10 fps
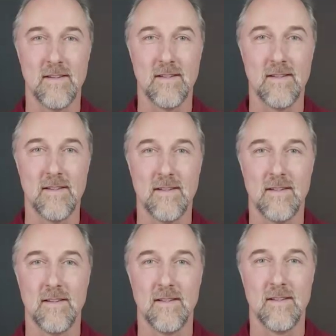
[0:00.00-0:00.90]

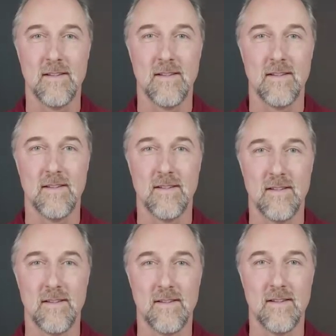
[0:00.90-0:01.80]

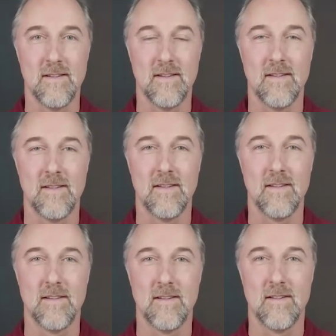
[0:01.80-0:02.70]

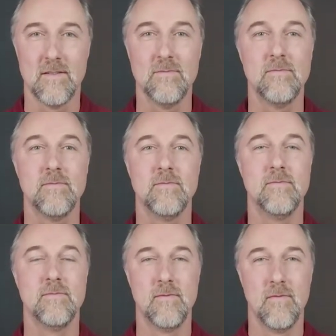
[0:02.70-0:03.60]

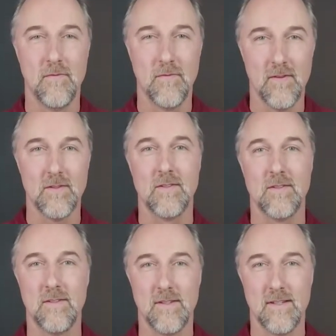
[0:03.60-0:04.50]

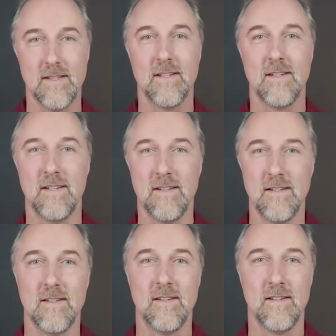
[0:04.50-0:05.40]

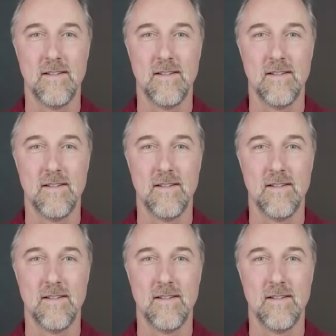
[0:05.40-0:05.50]
No words are spoken by the person on screen.